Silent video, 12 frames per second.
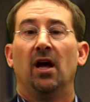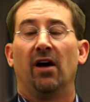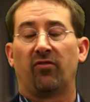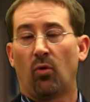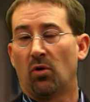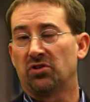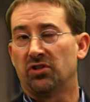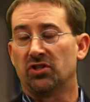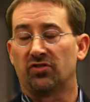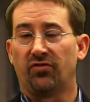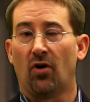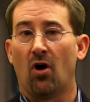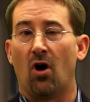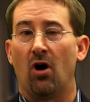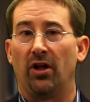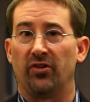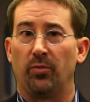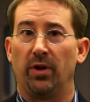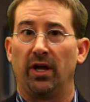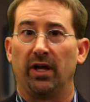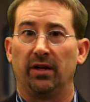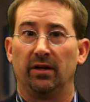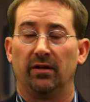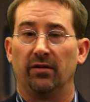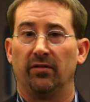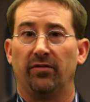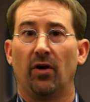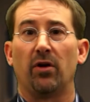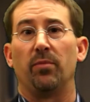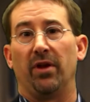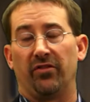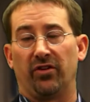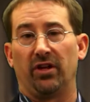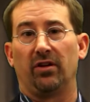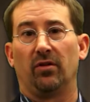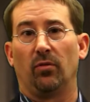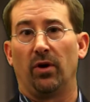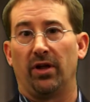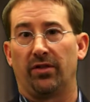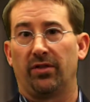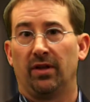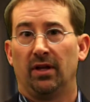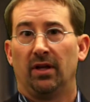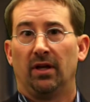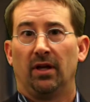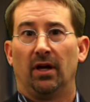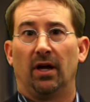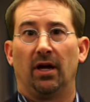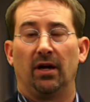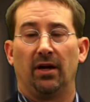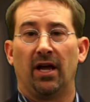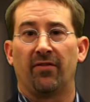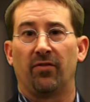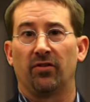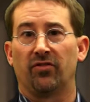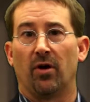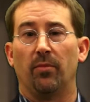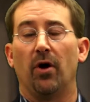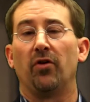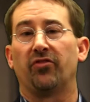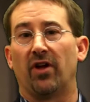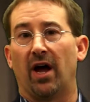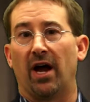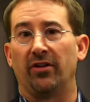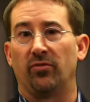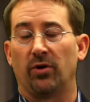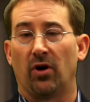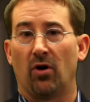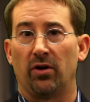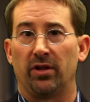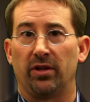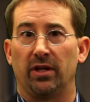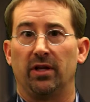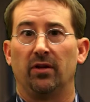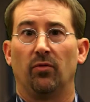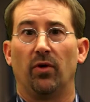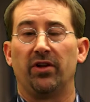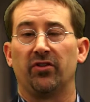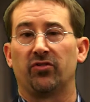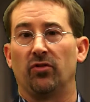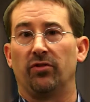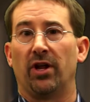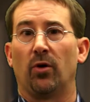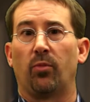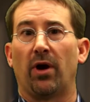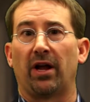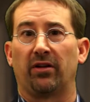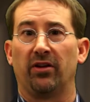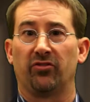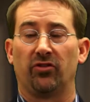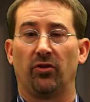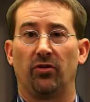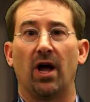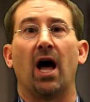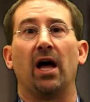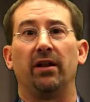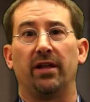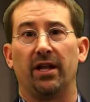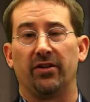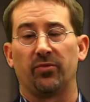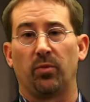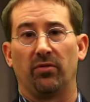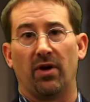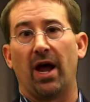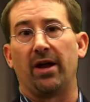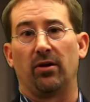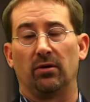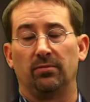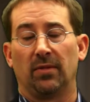Of course, this fall has been very busy with efforts on both sides regarding the registered dental practitioner non-dentist provider.